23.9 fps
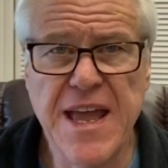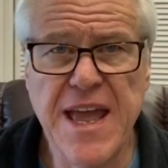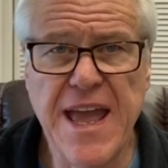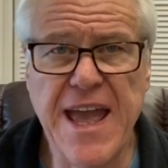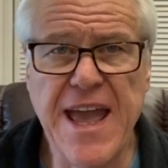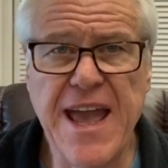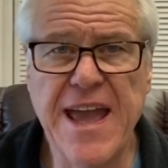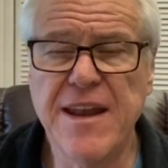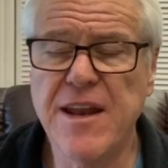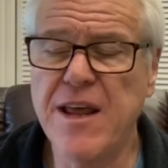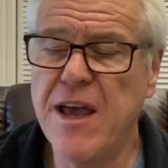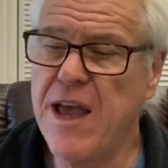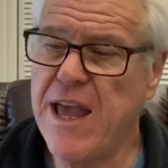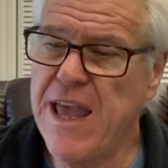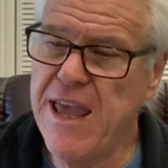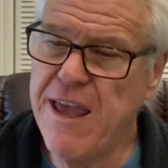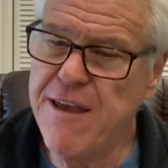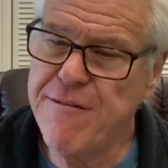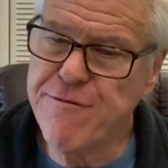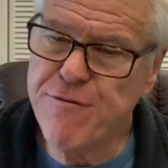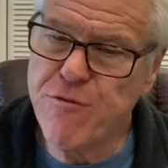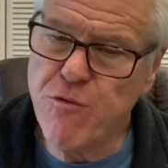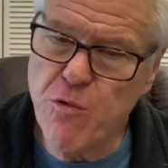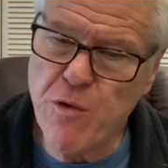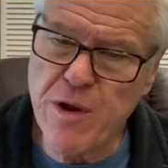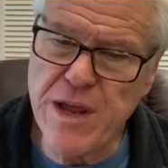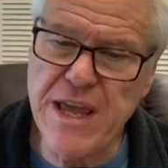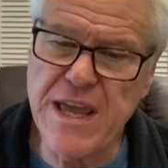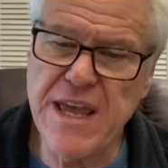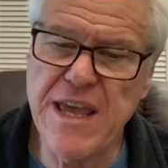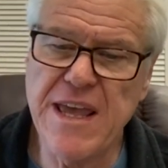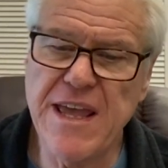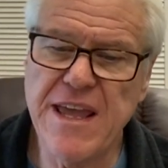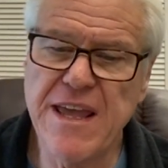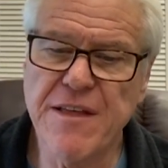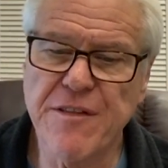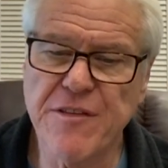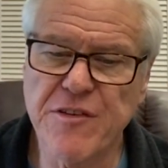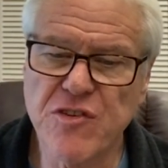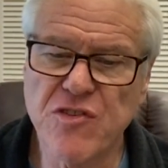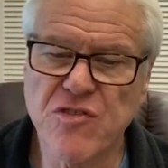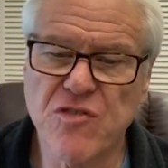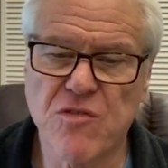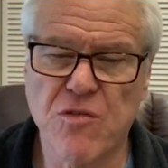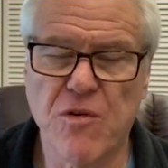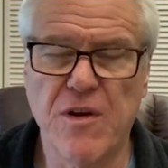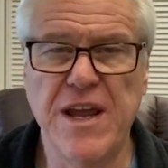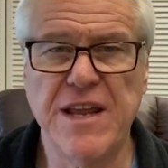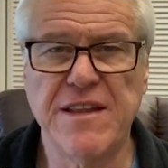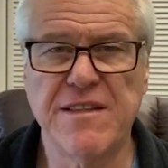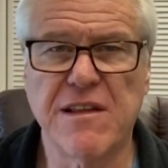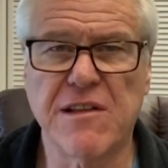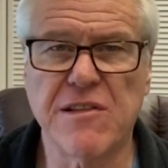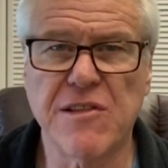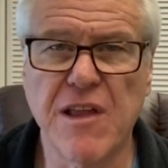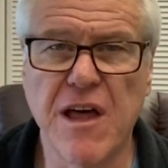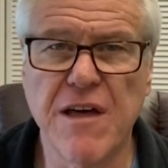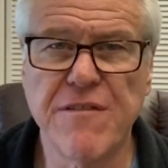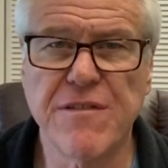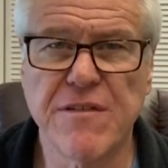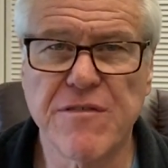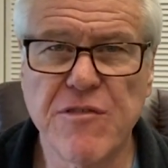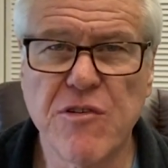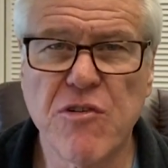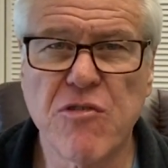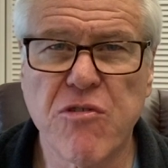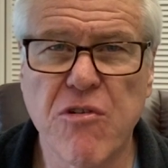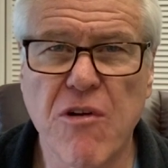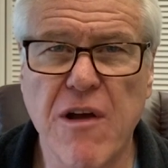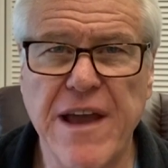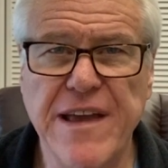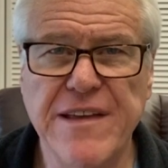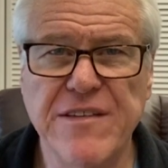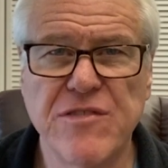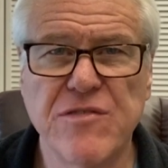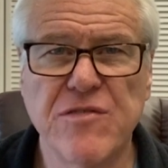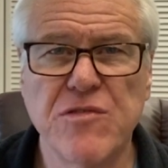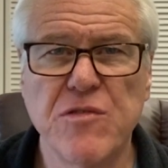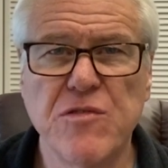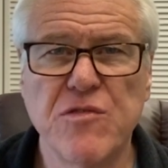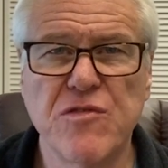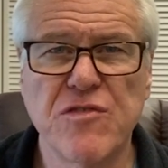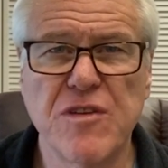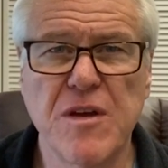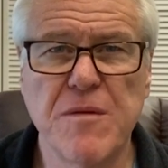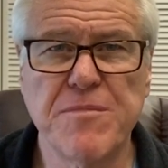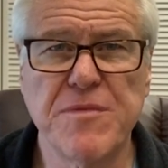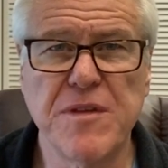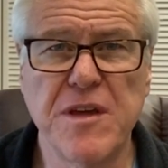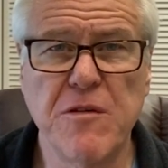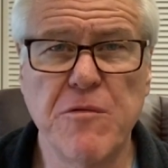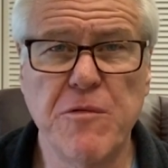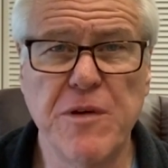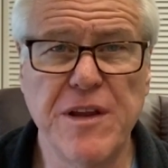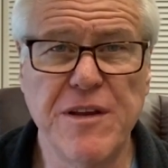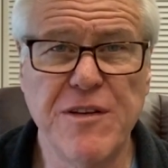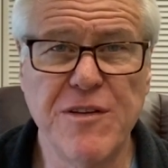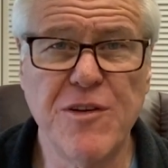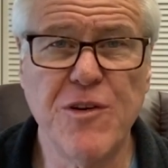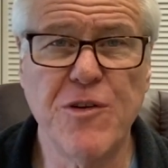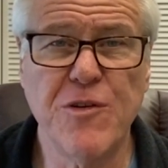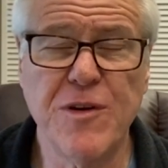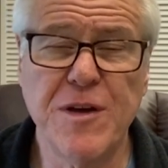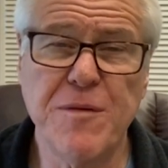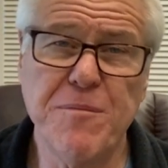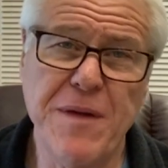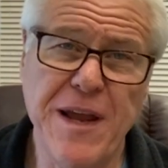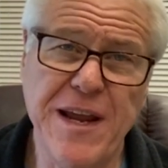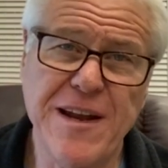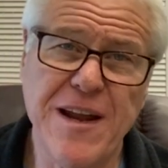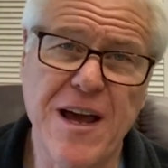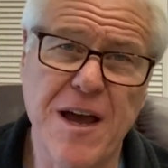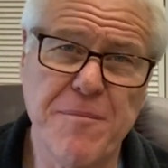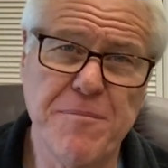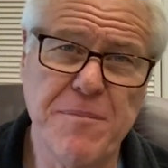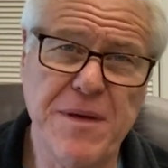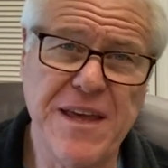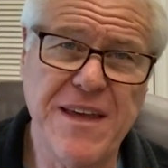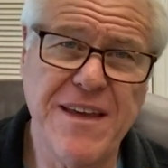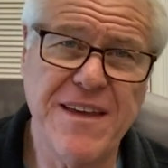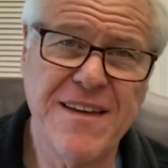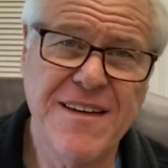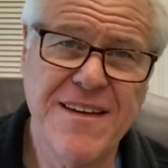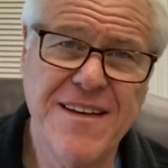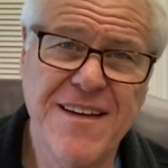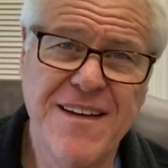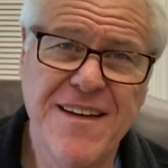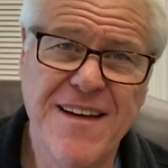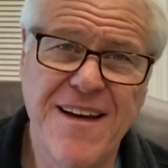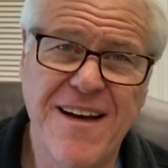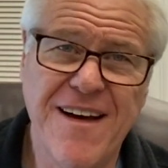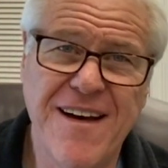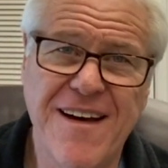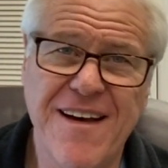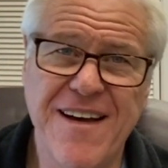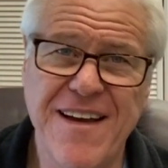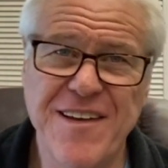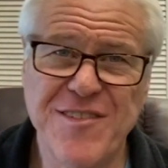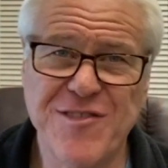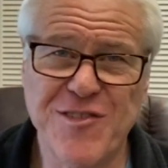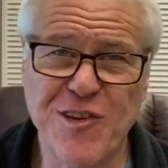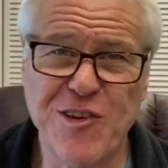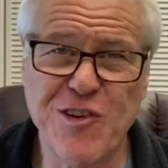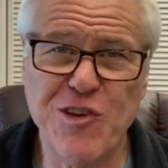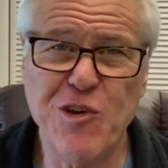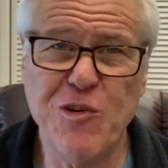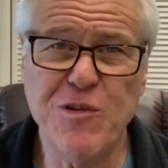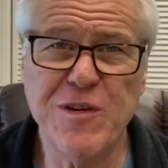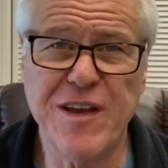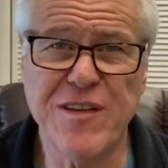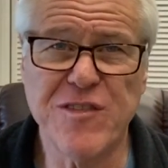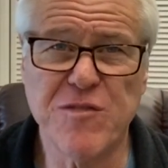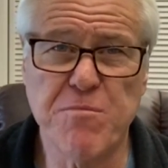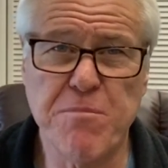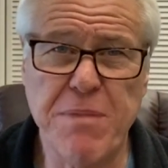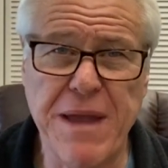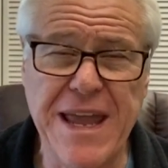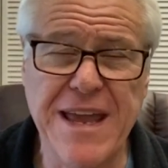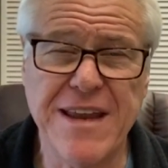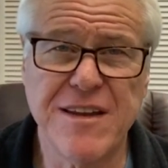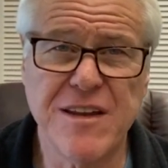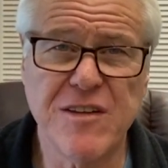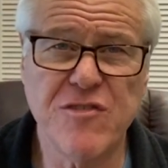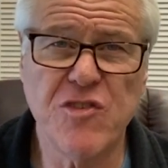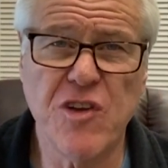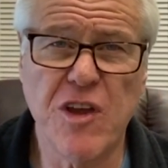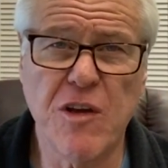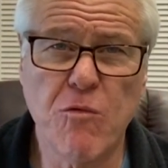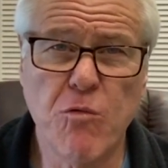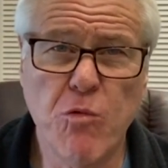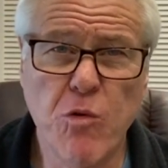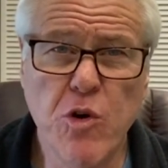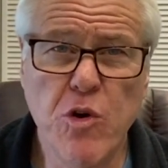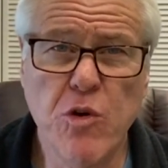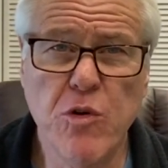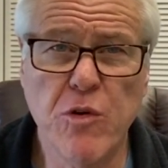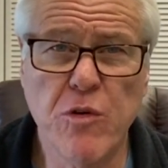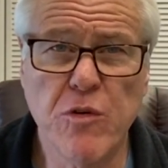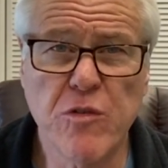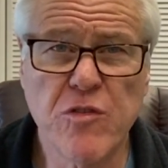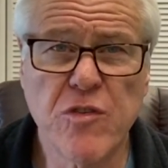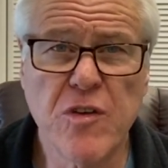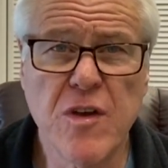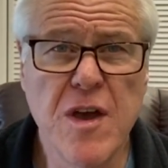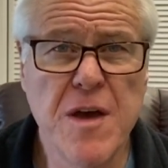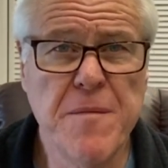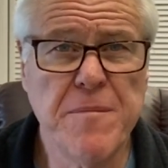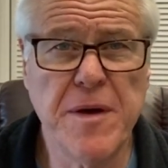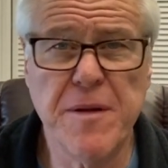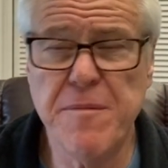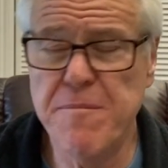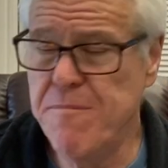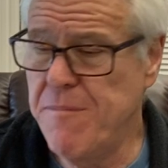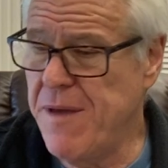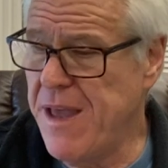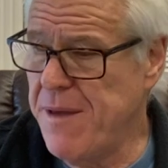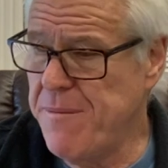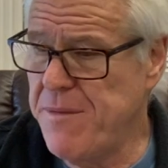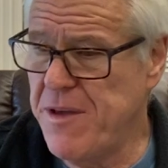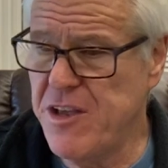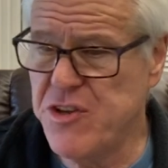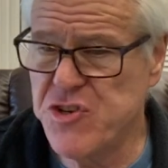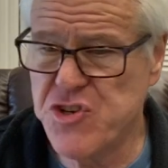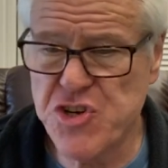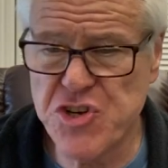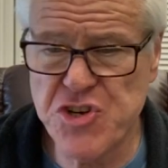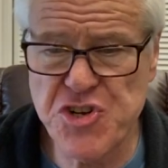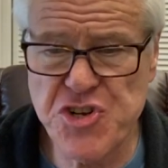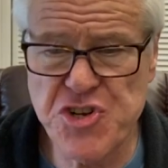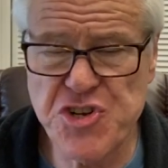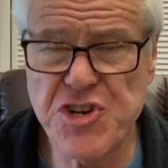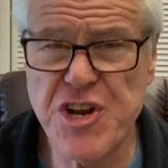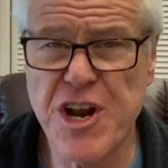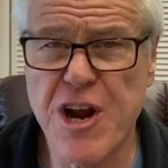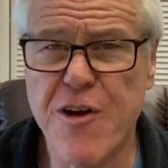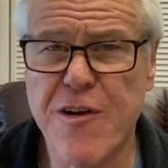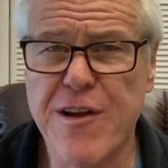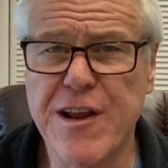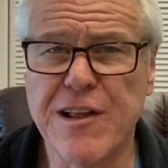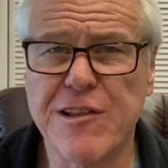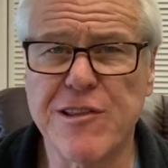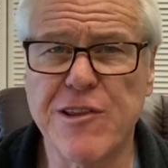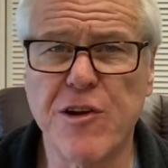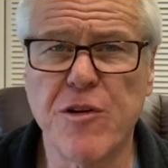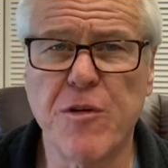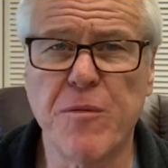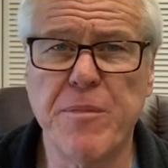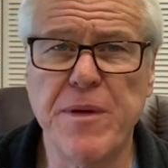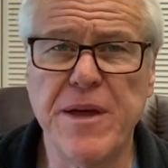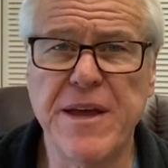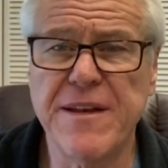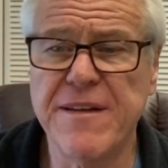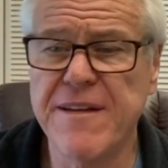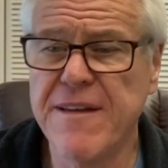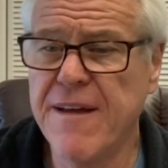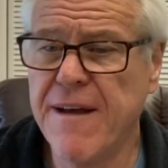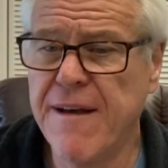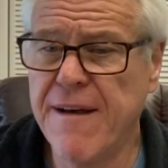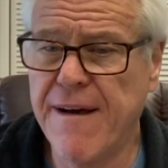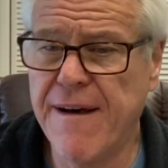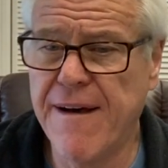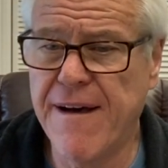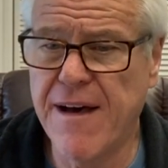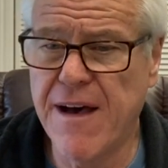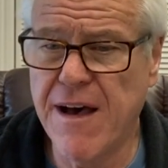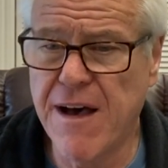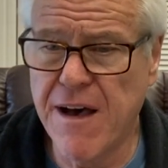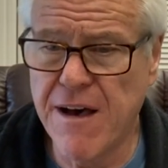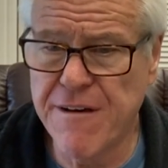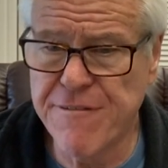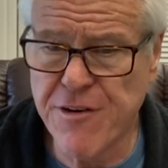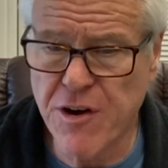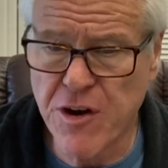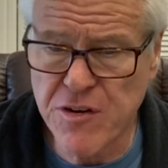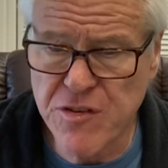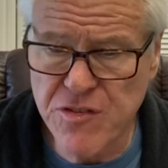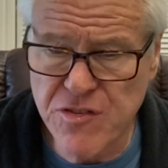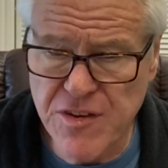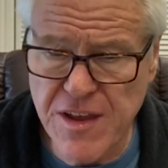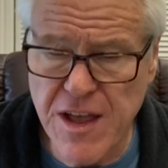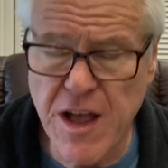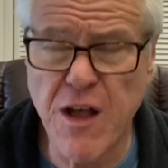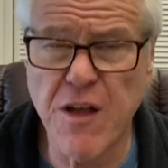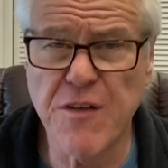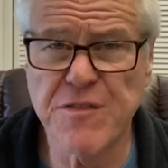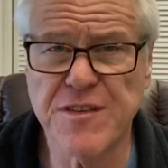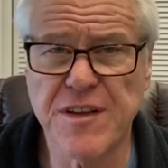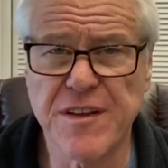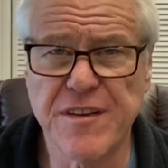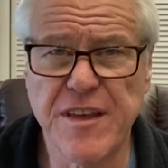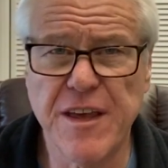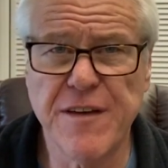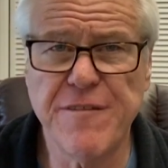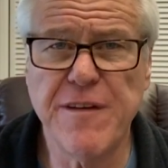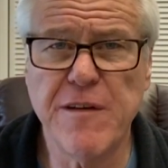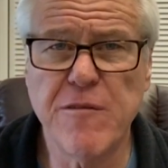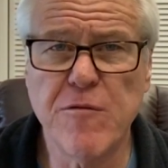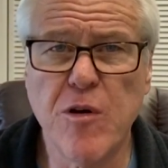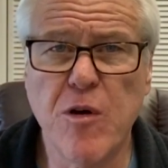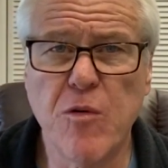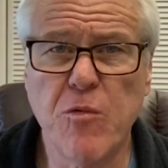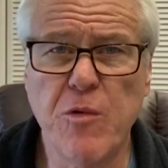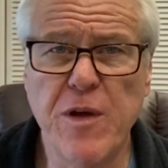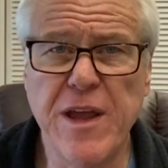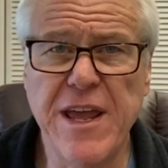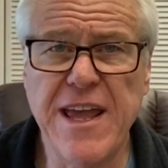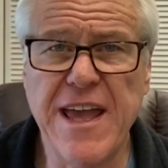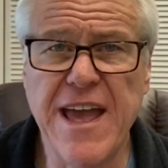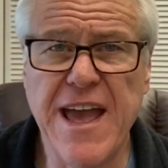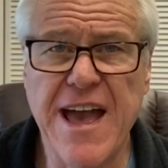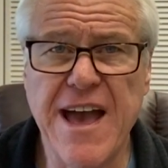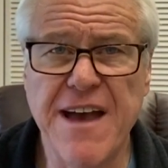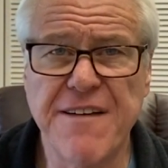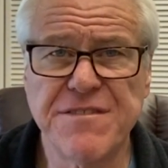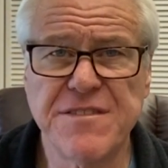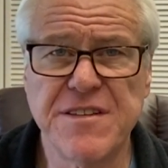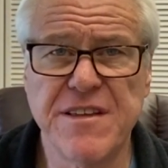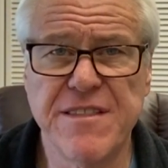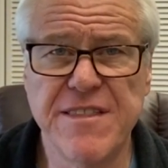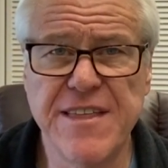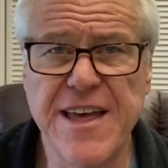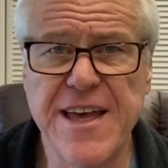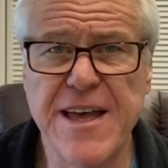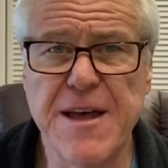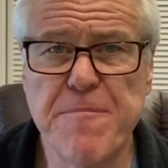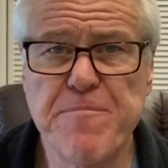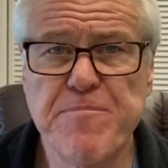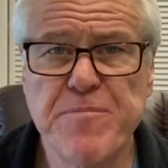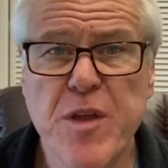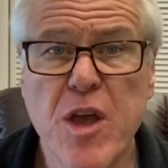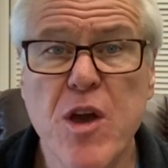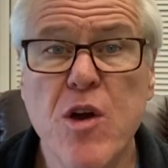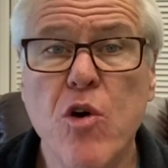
And if we illustrate the love of Christ through something we do, it may not be as acute as bandaging wounds, but maybe just sharing a little bit of ourselves and giving what we have to them,